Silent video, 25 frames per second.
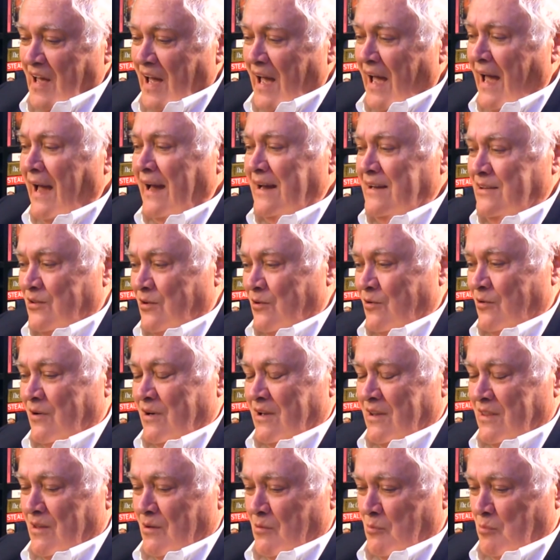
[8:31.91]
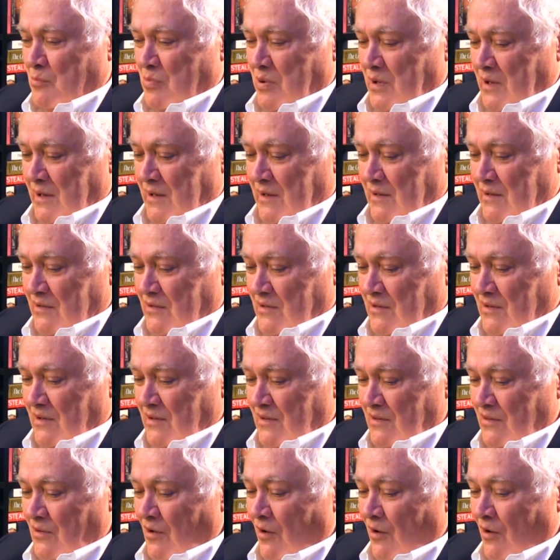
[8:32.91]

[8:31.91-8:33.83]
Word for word: actor in the piece